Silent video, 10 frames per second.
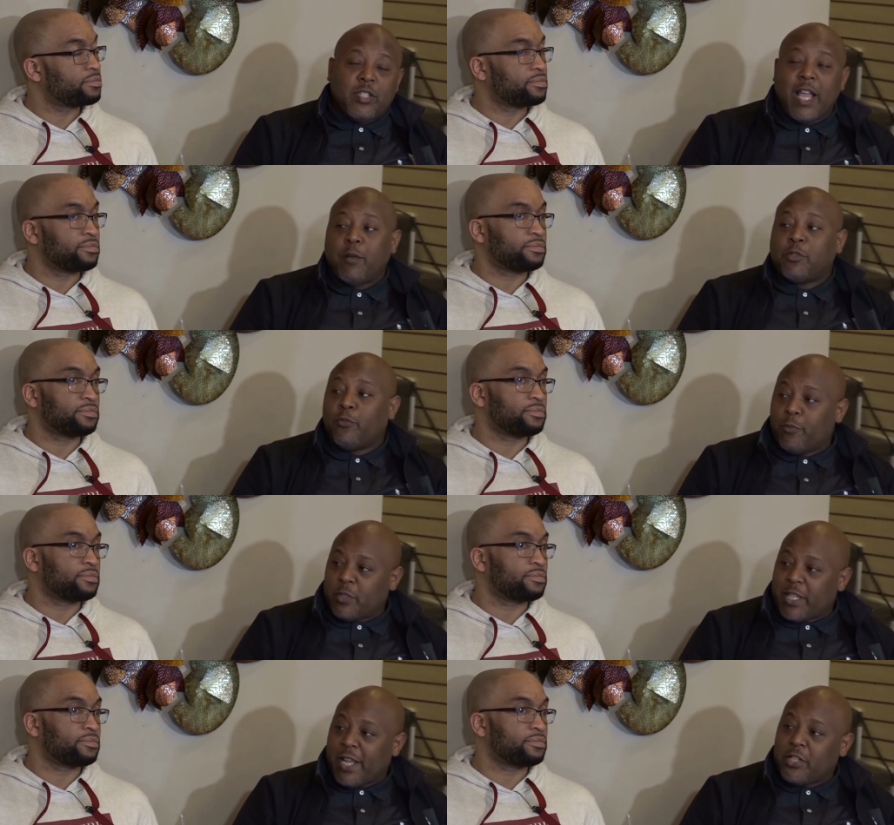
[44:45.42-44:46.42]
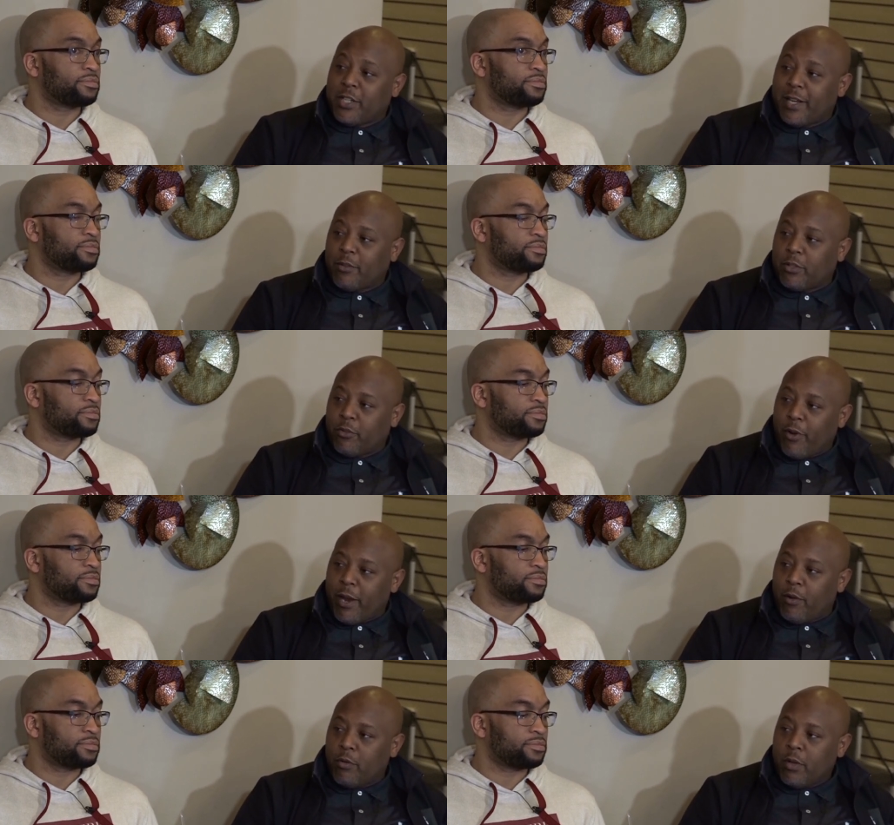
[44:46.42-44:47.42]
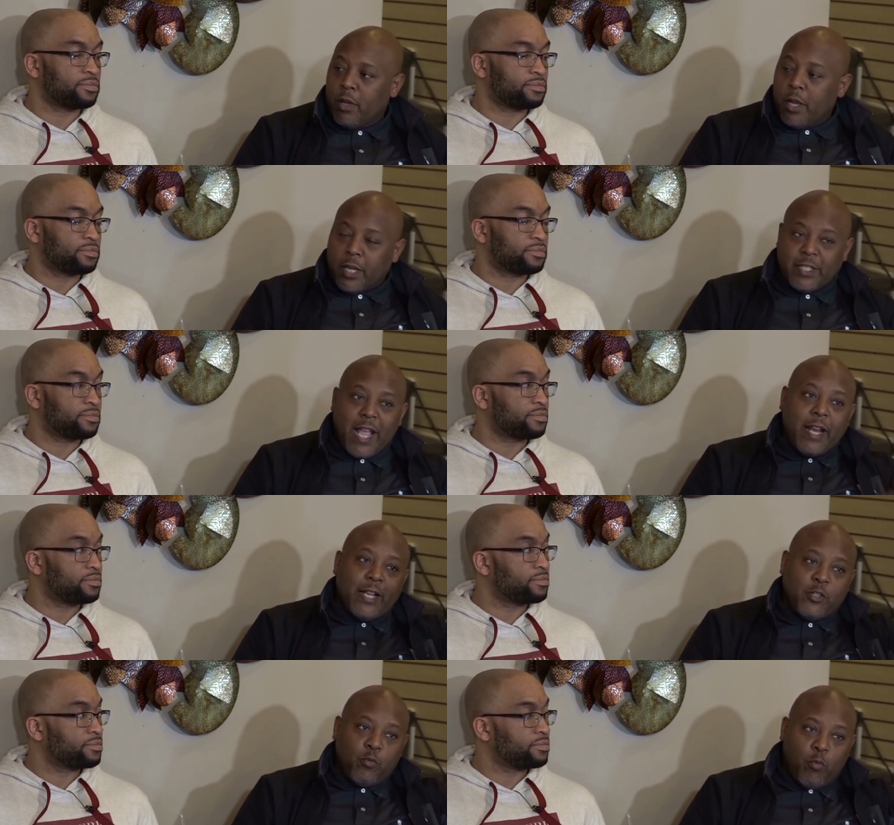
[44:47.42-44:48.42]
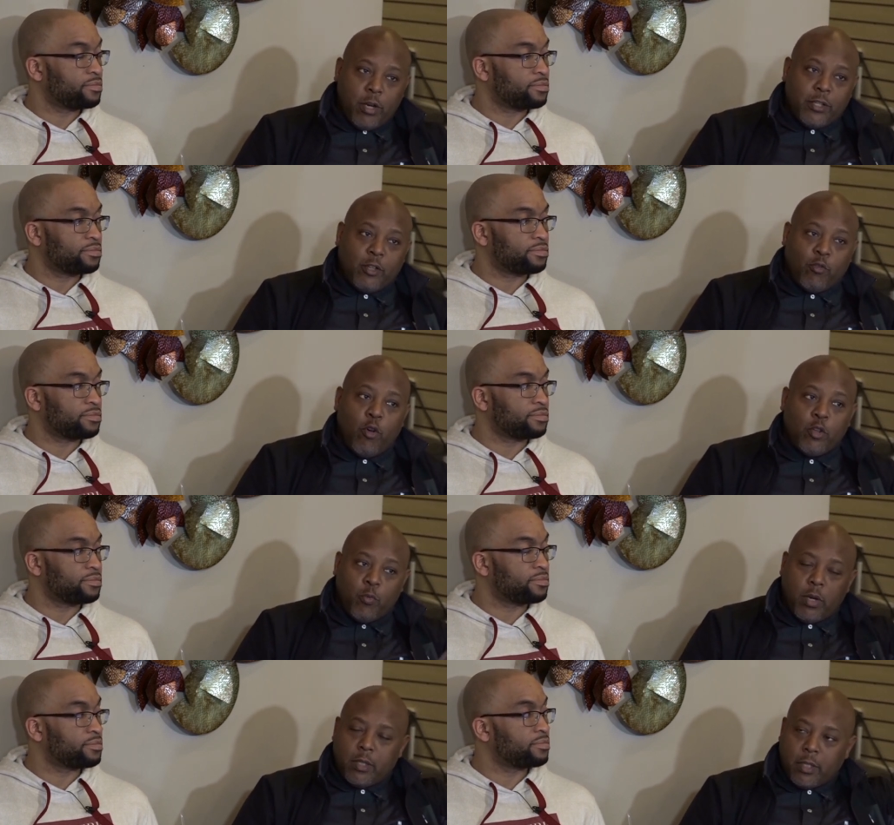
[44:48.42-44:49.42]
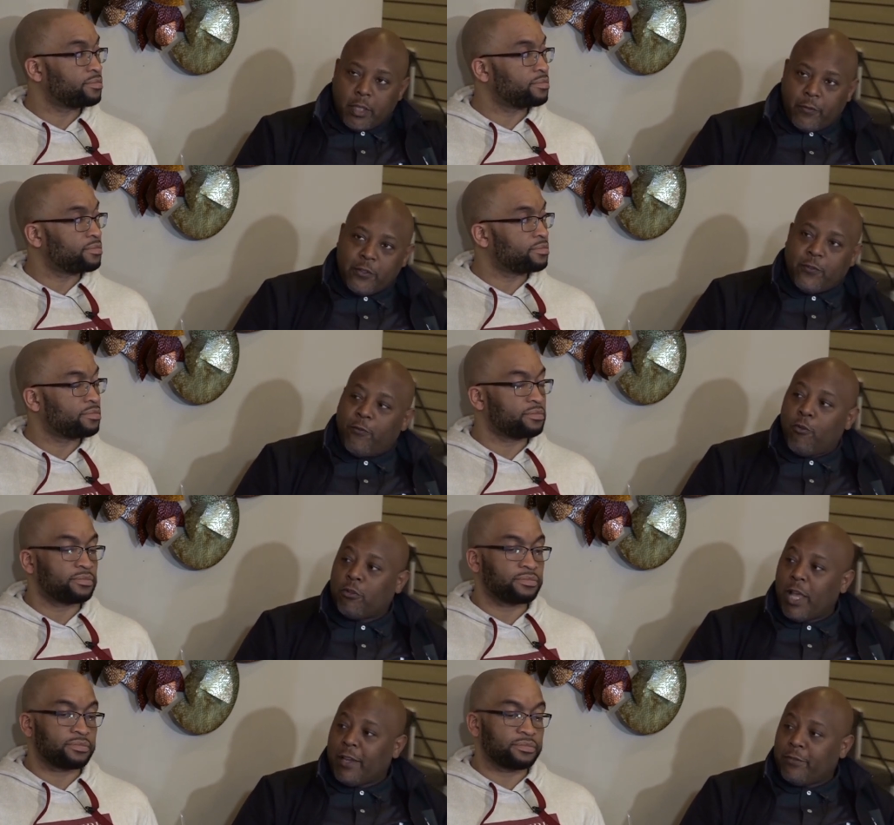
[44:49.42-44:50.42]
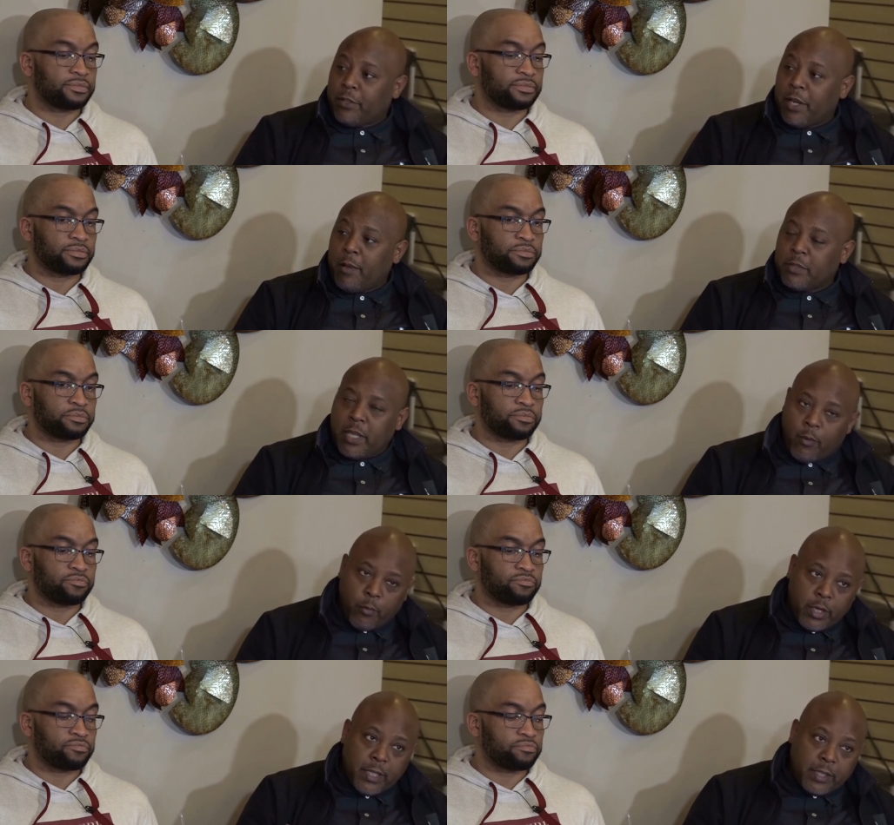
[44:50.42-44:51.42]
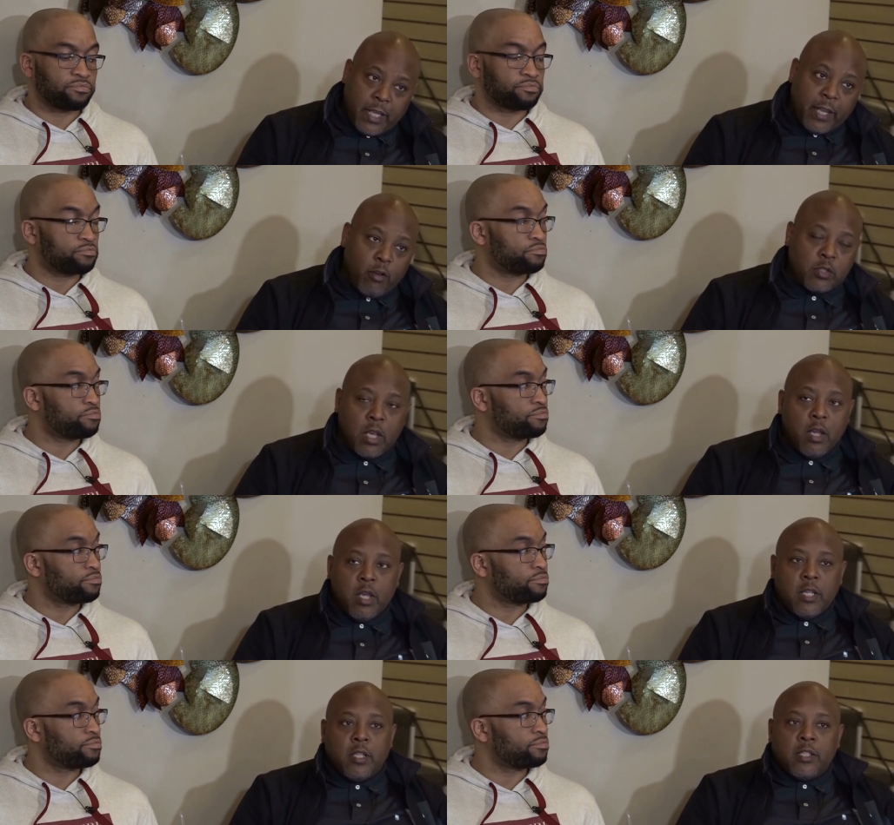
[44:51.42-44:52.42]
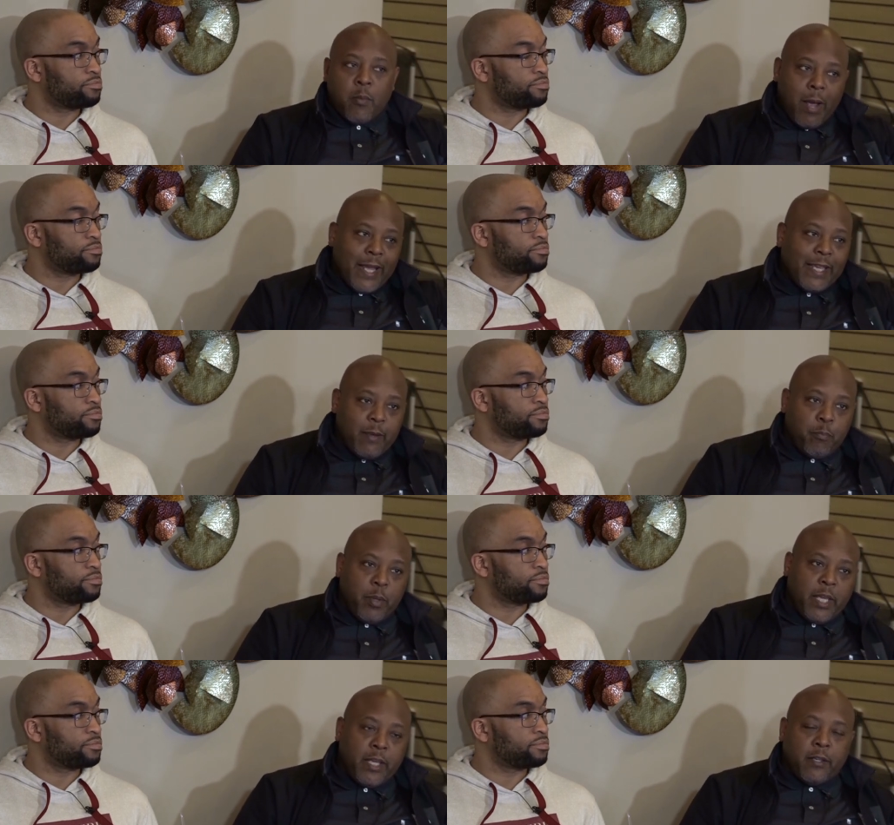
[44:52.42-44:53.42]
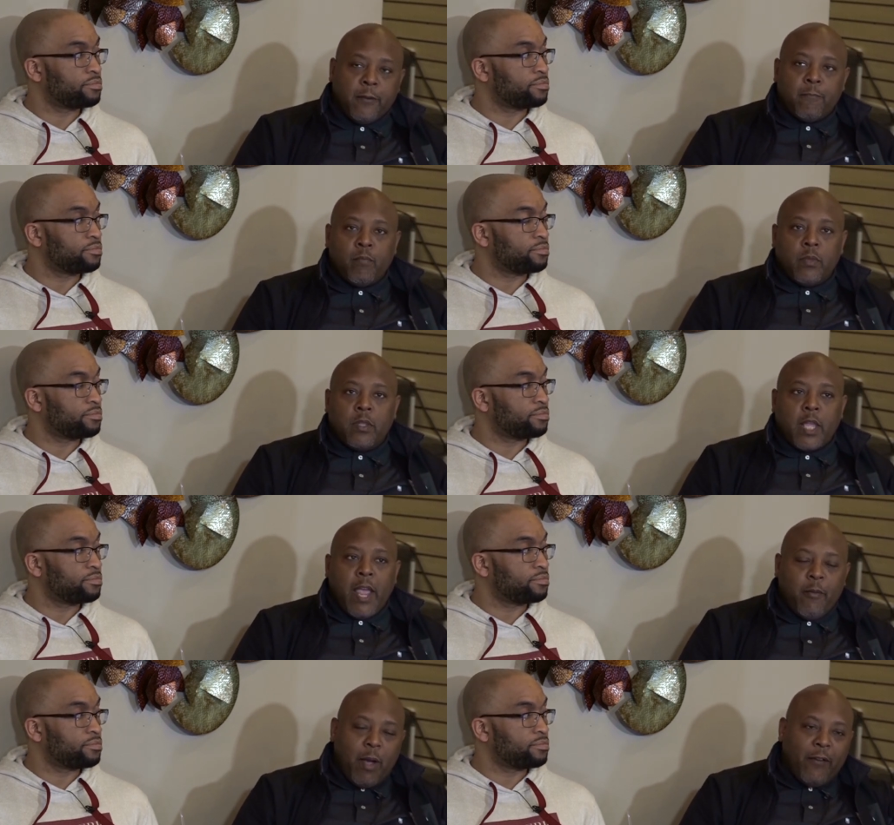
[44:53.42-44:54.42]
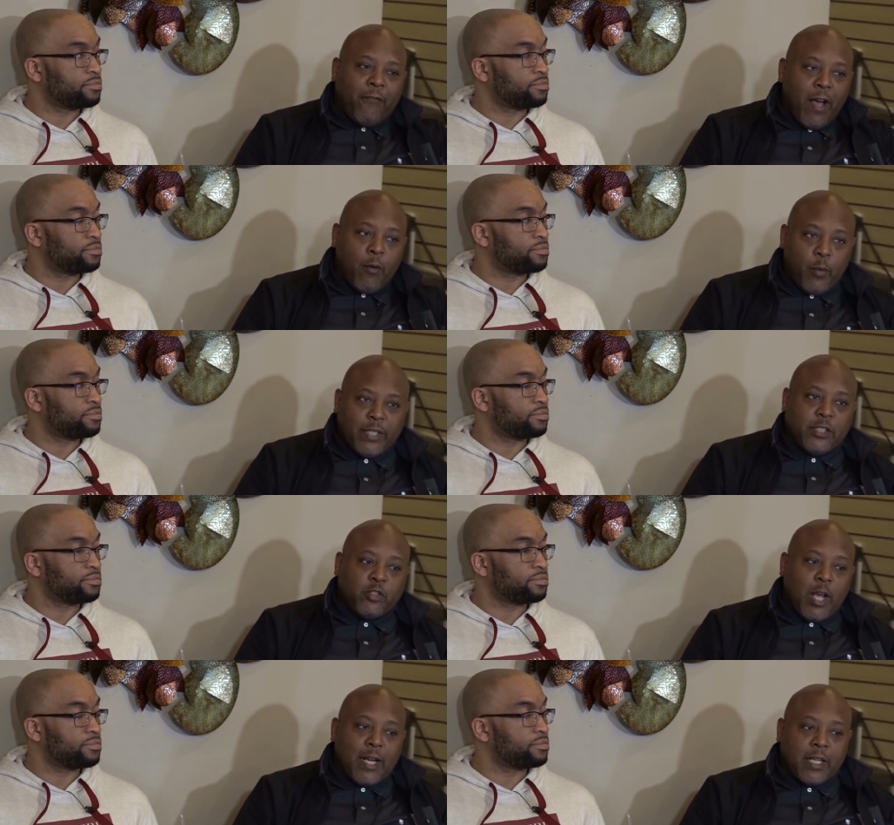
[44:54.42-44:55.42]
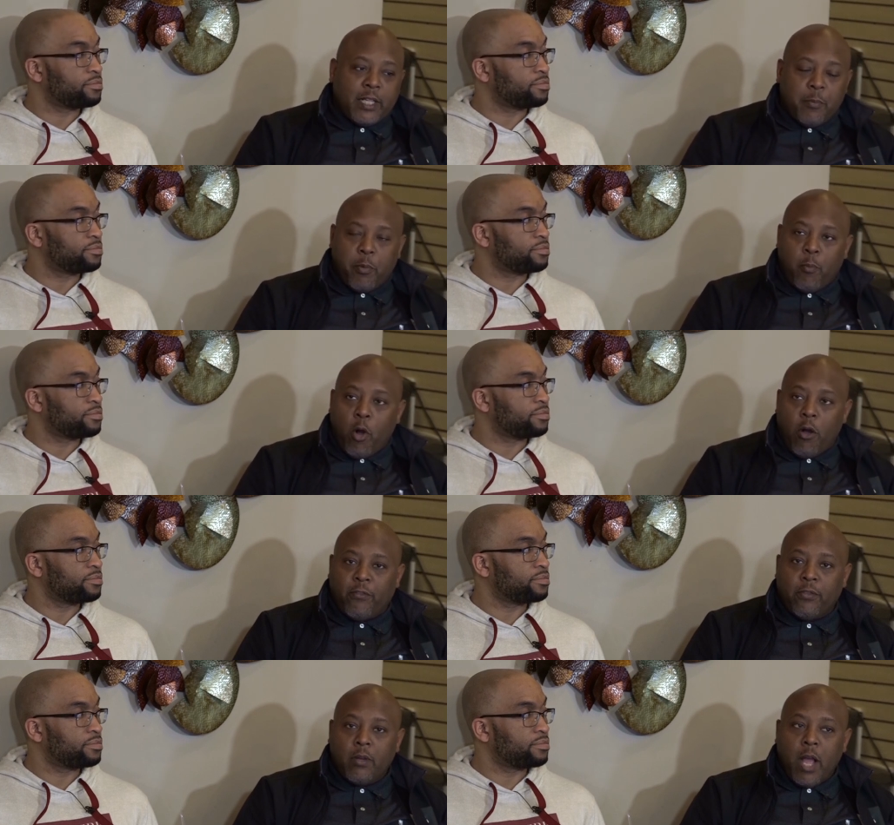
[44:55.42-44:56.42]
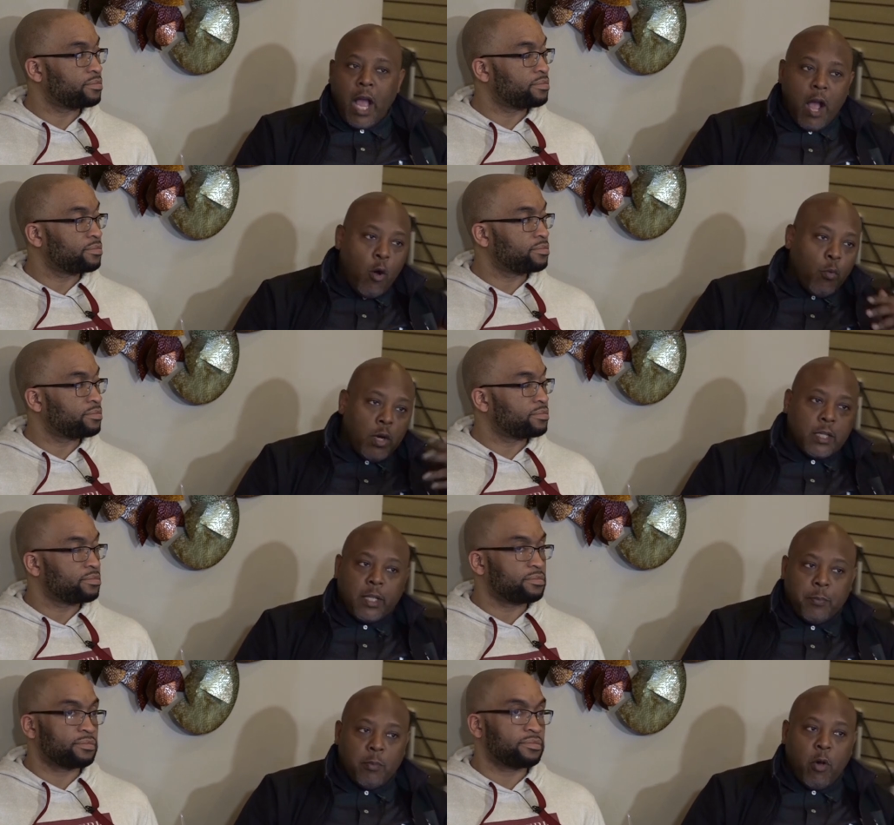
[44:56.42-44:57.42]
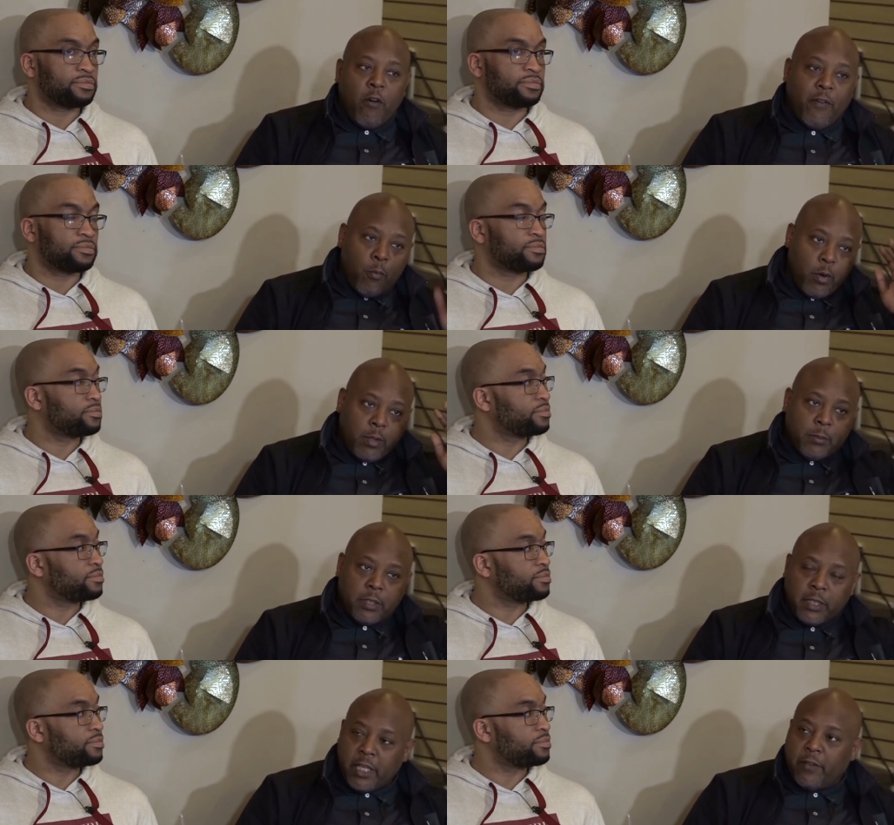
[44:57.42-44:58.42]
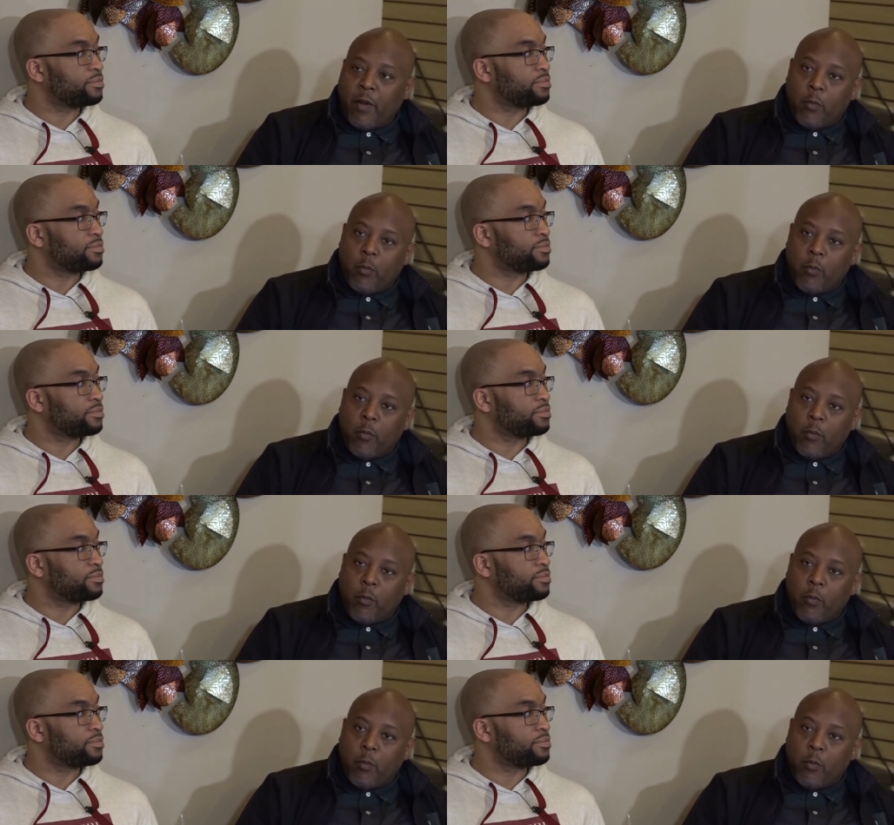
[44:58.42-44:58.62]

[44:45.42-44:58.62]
Speaker 1: stops you from snatching it out the ground because now that you wanted to grow, you wanted to live his full life. You know what I'm saying? With anything else. Somebody get big, everybody find ways to try to clip him off. I don't want to clip him off. I want him to live. I